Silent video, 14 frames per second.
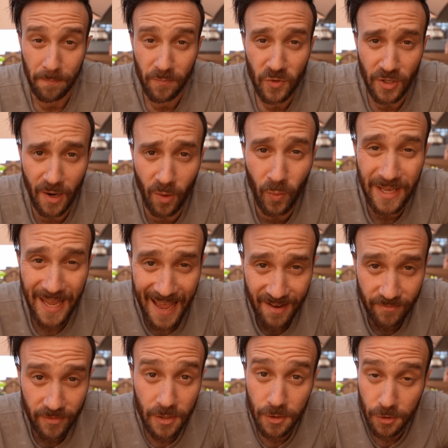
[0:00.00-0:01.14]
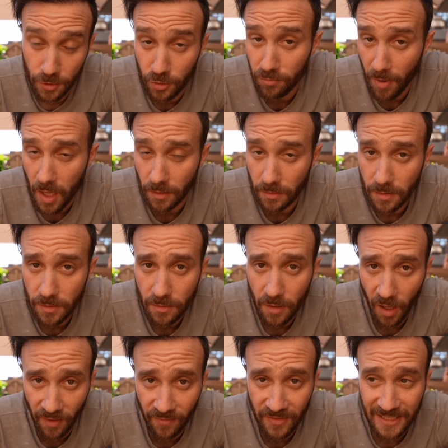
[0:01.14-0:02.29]
So now we have two models
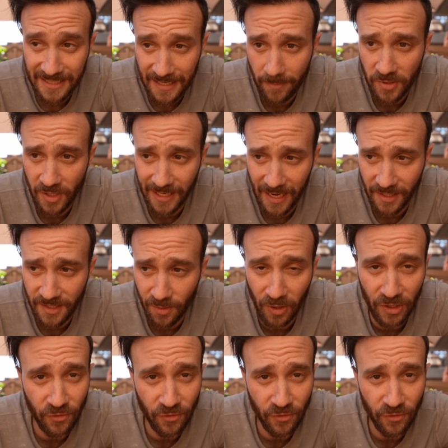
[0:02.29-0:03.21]
of the Samsung Galaxy Watch